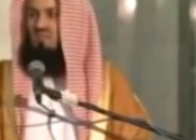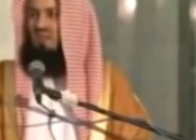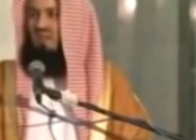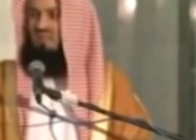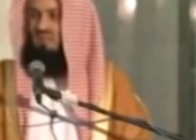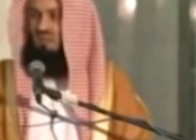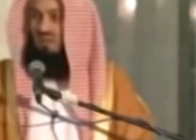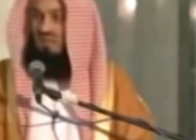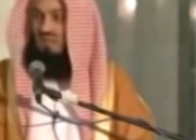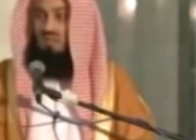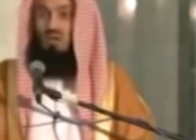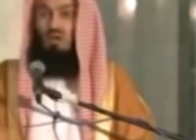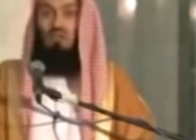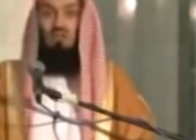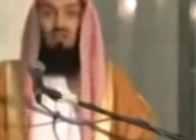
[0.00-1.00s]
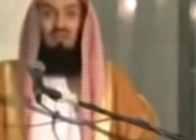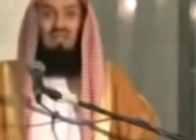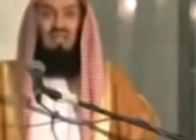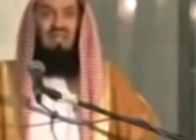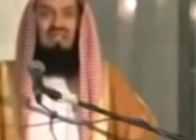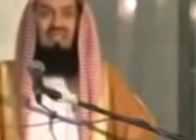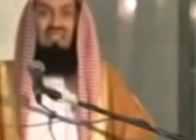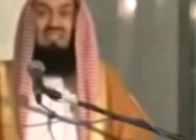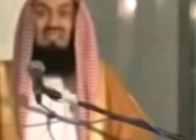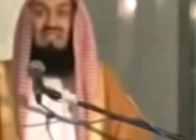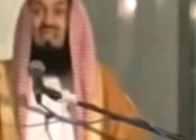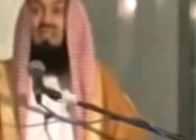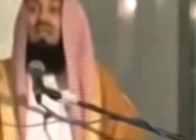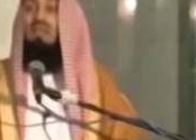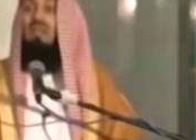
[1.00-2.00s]
his friends and he goes to the others and
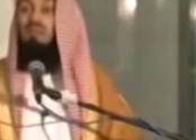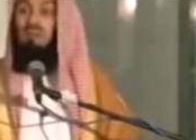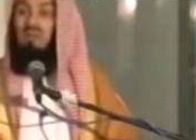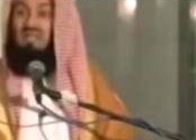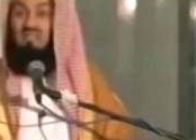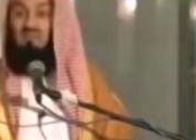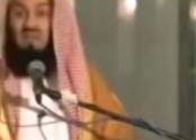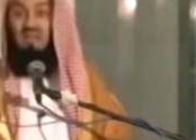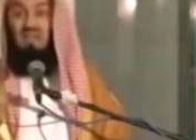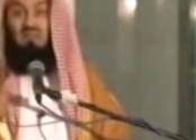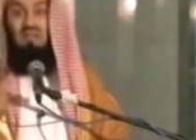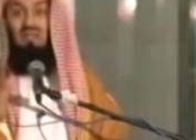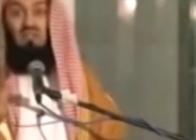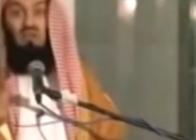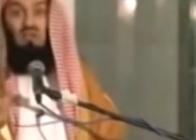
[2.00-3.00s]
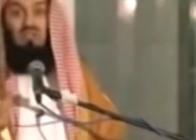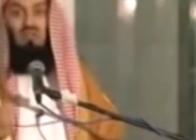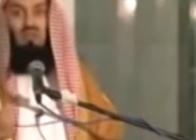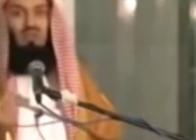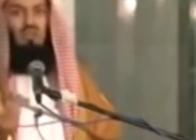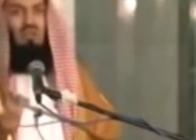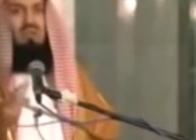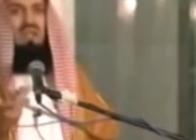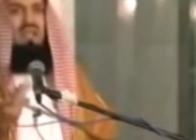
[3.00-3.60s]
say, please marry my daughter. Would